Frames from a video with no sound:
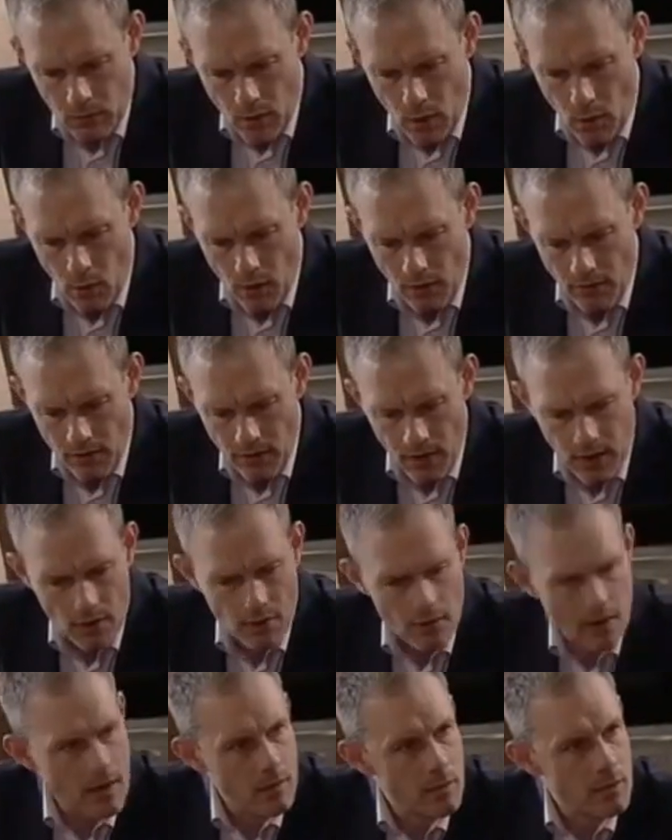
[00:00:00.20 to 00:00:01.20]
My wife and I
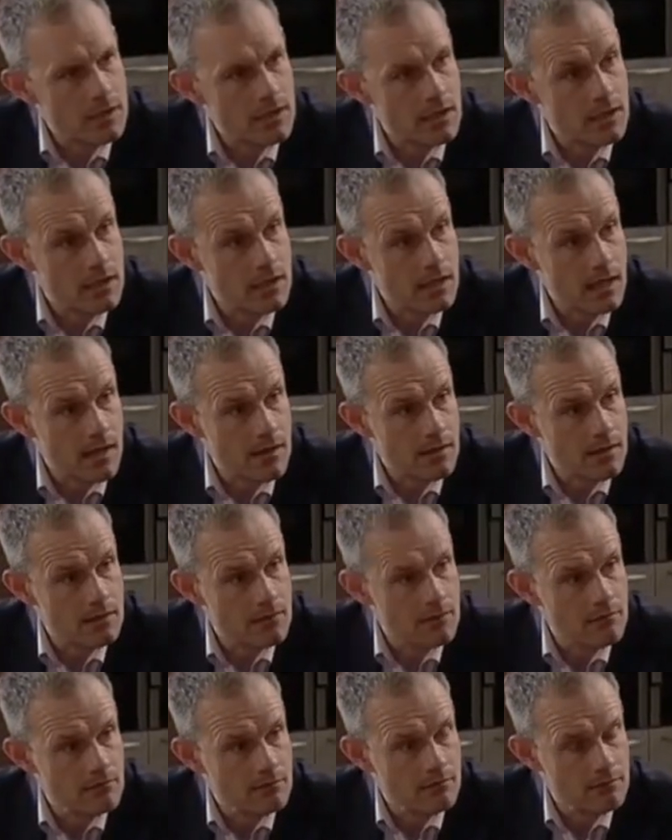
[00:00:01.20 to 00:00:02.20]
ran a business together,
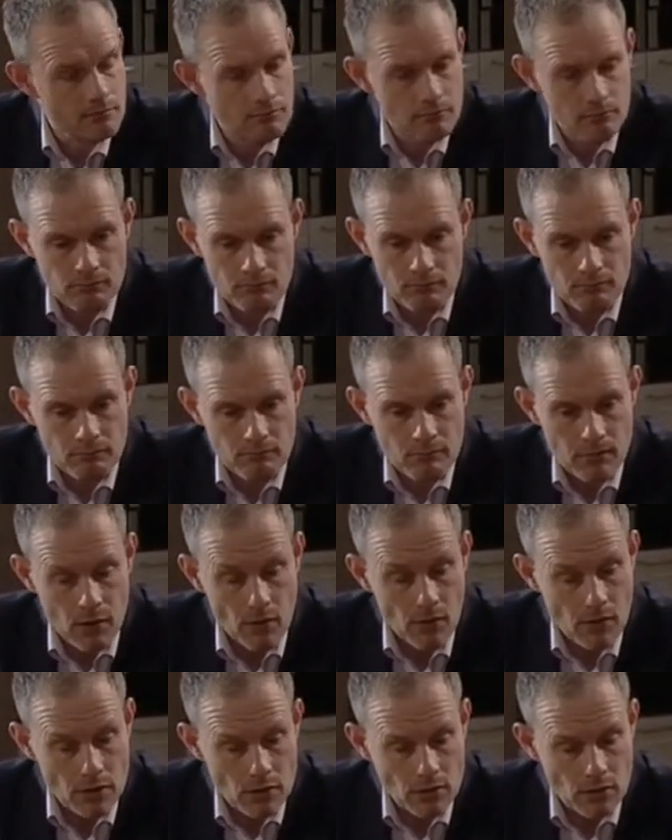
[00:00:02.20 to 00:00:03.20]

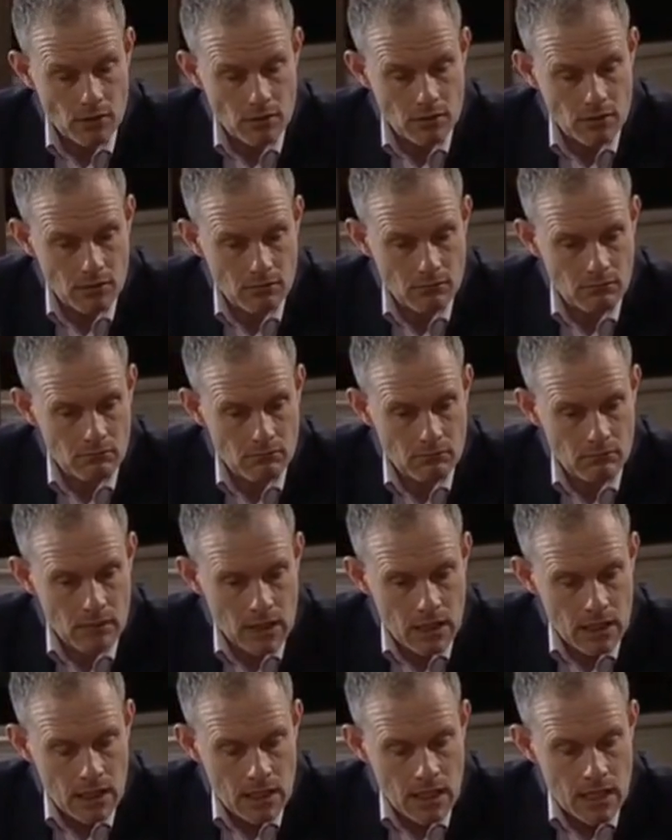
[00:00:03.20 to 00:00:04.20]
a restaurant.
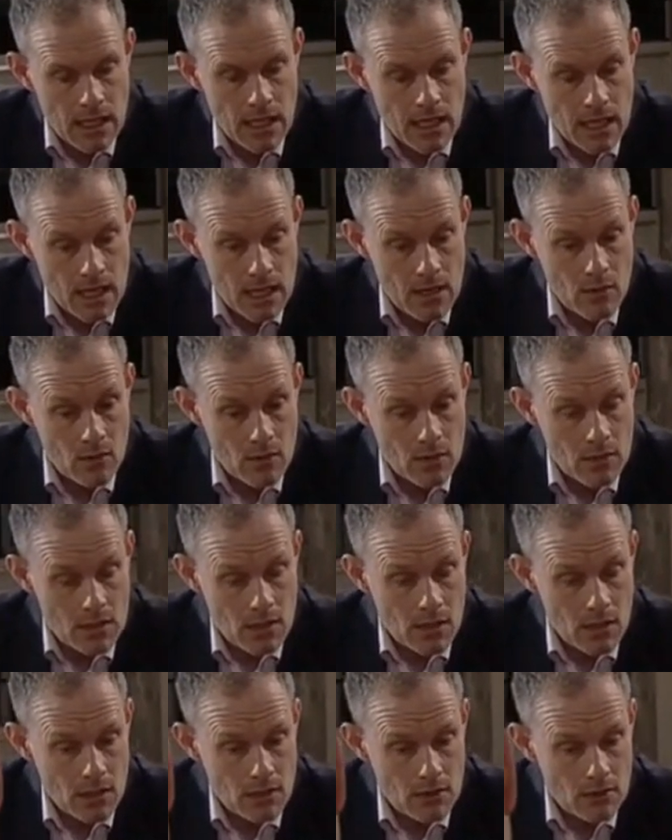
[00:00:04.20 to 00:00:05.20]
It was
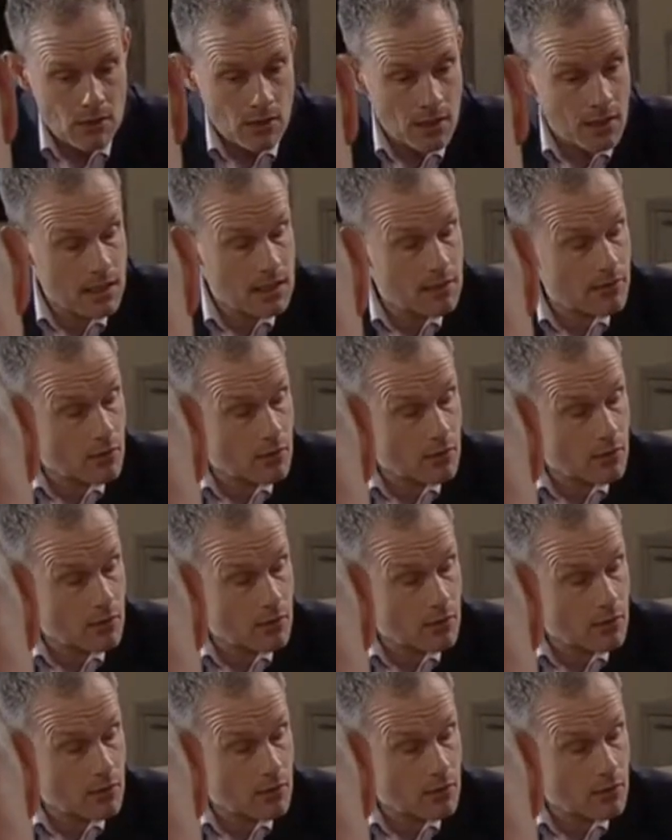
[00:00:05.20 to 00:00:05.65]
a tricky